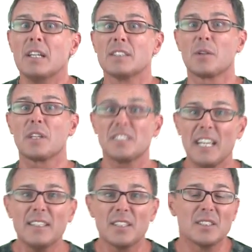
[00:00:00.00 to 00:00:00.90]
So the
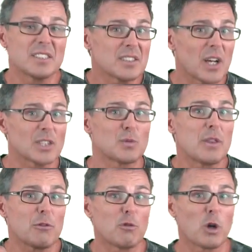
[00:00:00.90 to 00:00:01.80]
sentence starts
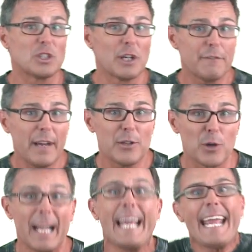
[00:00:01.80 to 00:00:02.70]
with Roger Federer.